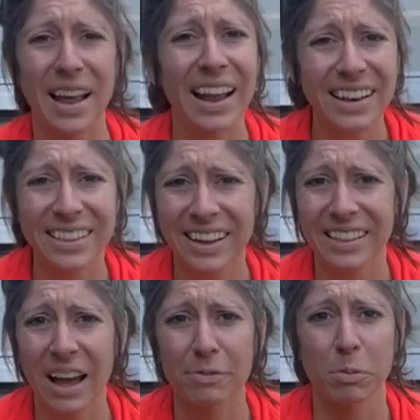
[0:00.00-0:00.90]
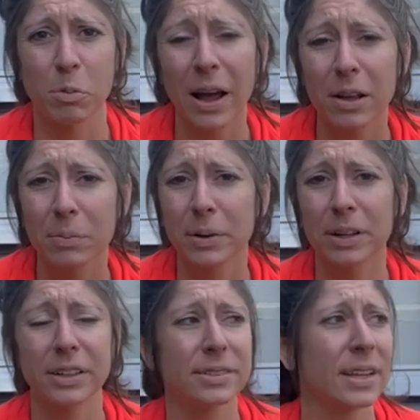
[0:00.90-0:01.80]
anything like that from wild
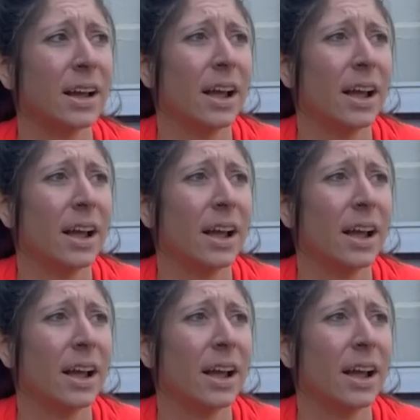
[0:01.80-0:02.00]
birds,